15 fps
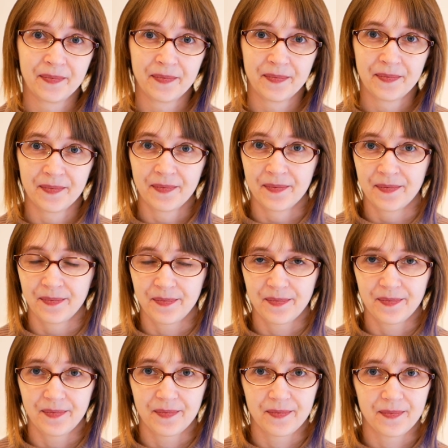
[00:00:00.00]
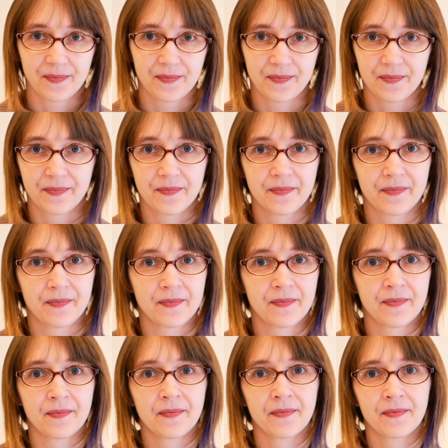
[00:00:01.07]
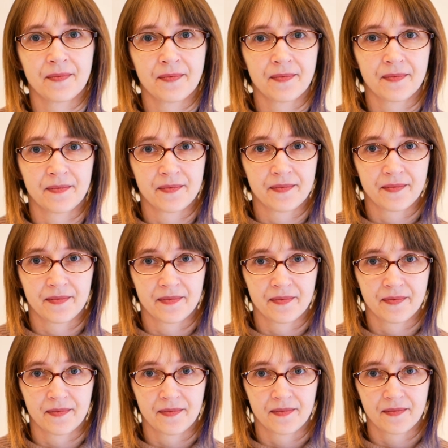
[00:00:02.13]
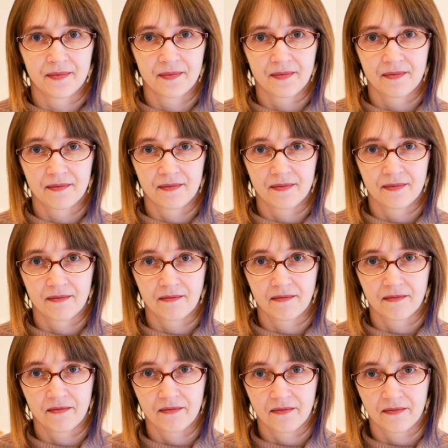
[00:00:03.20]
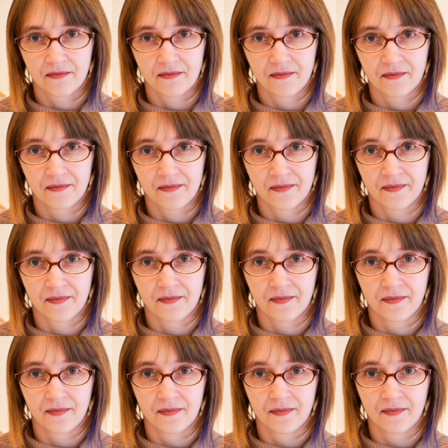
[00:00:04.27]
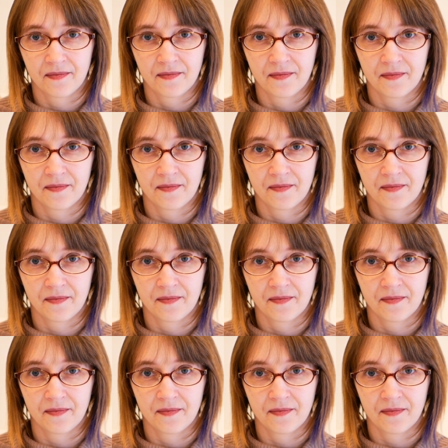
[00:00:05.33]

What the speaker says: (no one is talking)